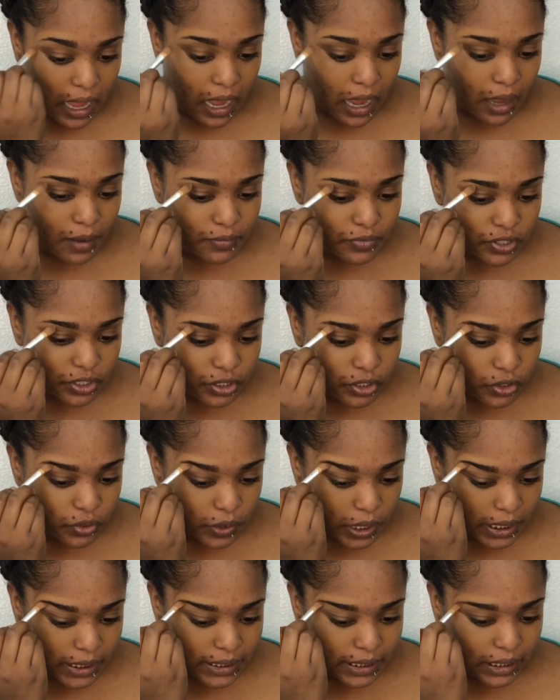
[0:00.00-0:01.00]
I'm just
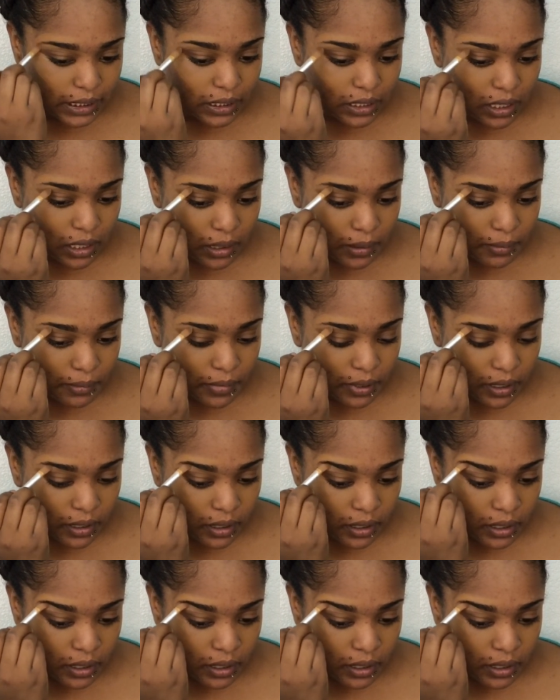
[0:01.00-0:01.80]
tracing them